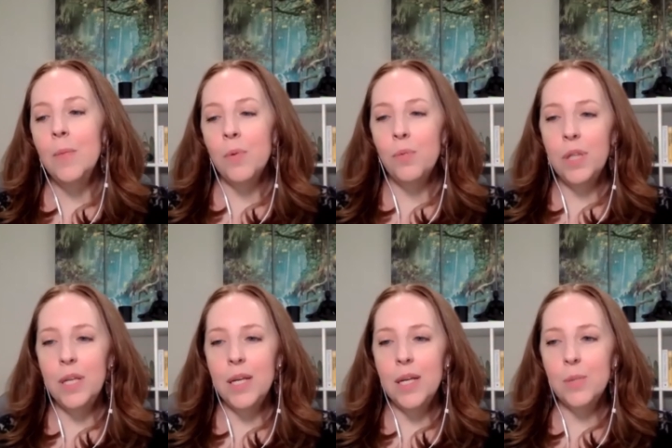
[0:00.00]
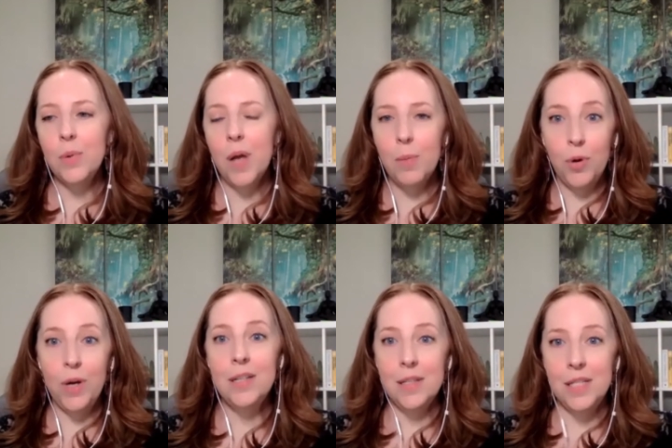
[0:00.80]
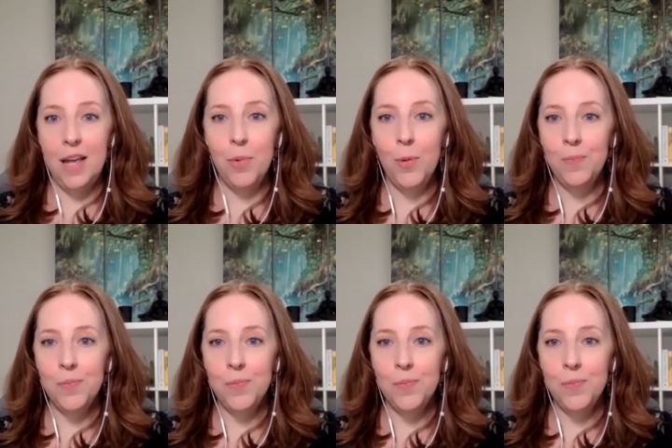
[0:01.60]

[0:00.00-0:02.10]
really is what I bring to the table.